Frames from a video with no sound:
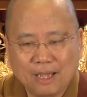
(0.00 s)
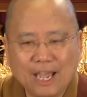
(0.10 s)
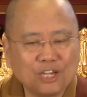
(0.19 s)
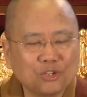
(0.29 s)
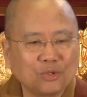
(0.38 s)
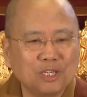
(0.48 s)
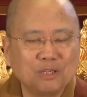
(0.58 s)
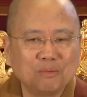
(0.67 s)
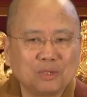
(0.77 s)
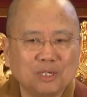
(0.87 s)

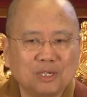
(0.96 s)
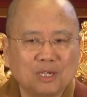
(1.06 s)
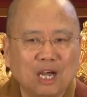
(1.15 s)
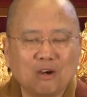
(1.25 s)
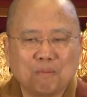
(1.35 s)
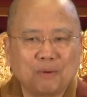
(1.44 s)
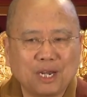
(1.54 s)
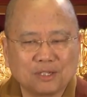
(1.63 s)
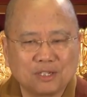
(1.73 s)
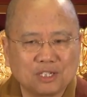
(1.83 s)
Actually, our
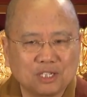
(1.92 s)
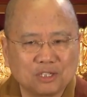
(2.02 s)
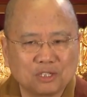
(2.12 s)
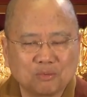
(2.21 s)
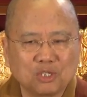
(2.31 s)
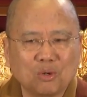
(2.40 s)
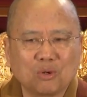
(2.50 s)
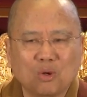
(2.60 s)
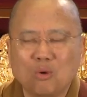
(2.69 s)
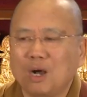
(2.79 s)
practice is we
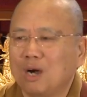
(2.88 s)
don't go